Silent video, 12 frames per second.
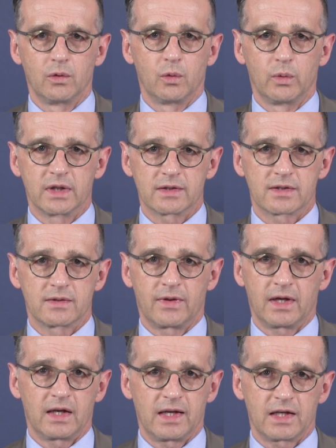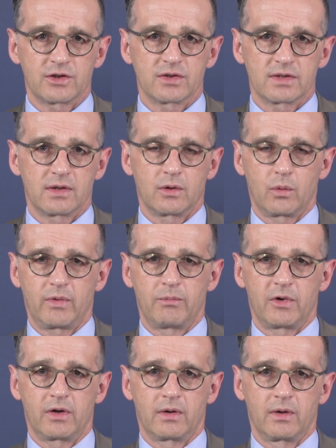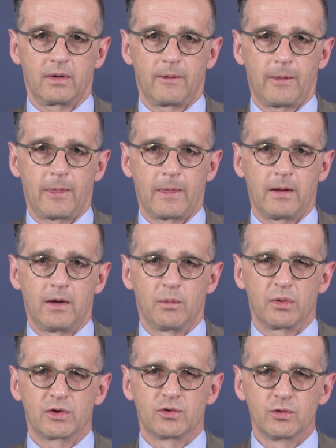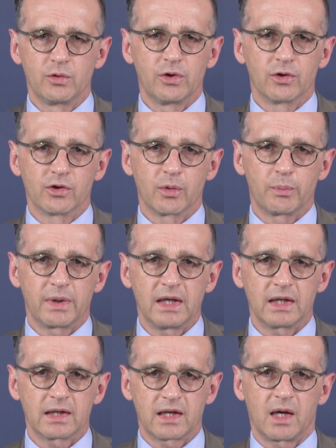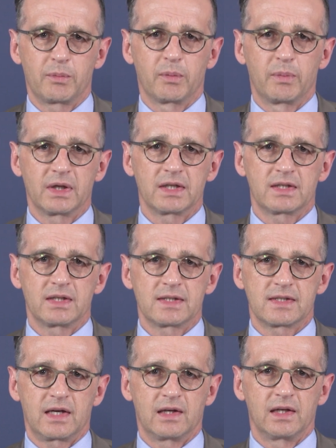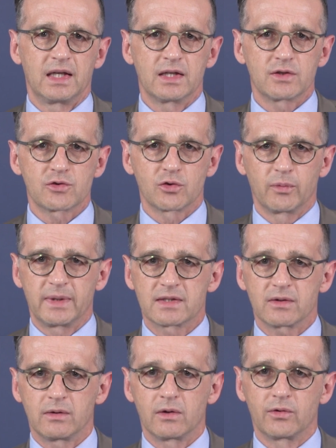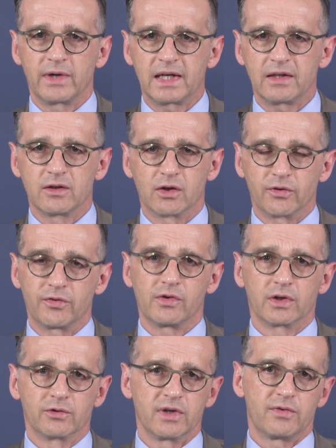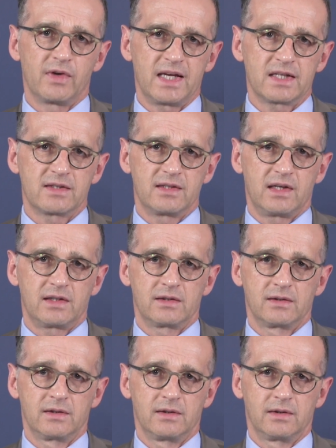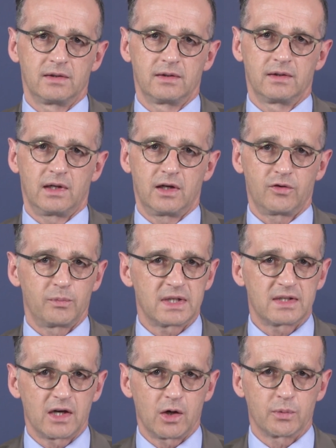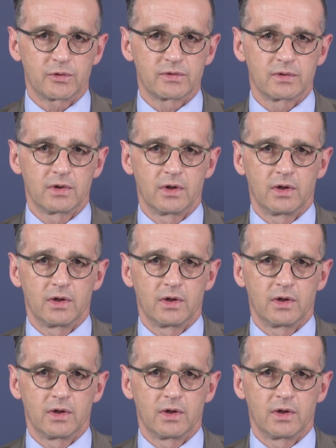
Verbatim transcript: who wins the elections in November. But do European capabilities and instruments already reflect that? I have my doubts,